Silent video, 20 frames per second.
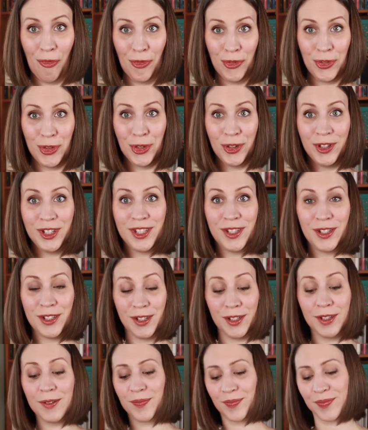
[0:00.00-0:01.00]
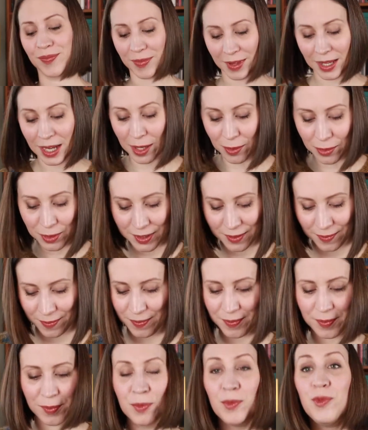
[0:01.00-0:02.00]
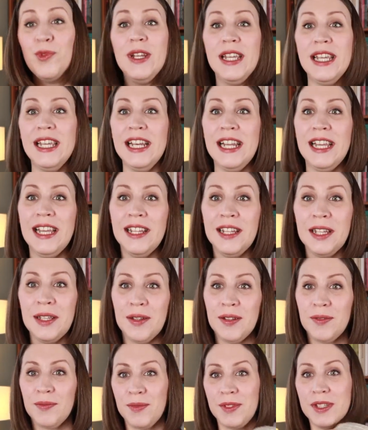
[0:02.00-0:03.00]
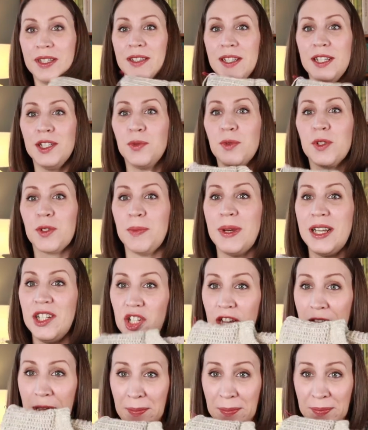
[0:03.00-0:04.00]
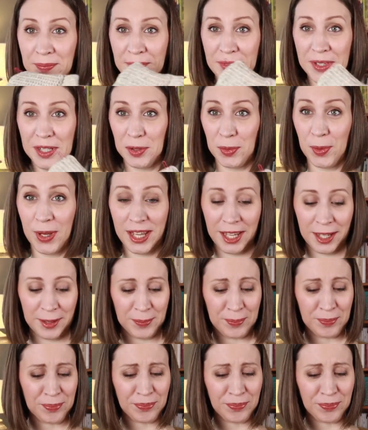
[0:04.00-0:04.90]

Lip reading: So this is, I was really this was my jam this week.